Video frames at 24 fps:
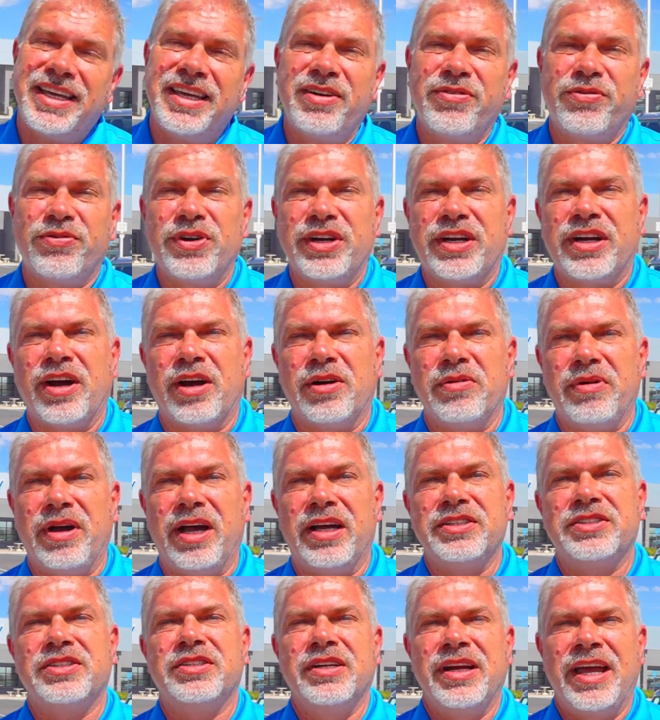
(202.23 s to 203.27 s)
get a free car
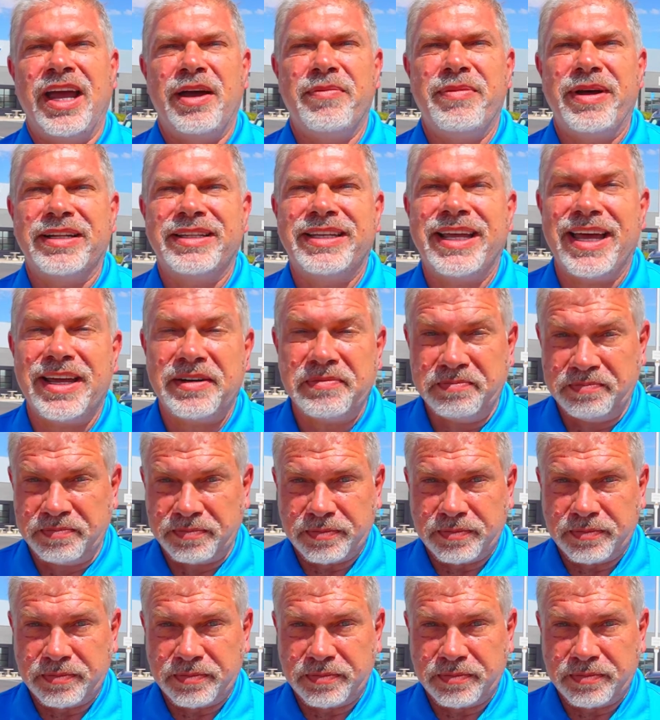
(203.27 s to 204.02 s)
wash. How about that?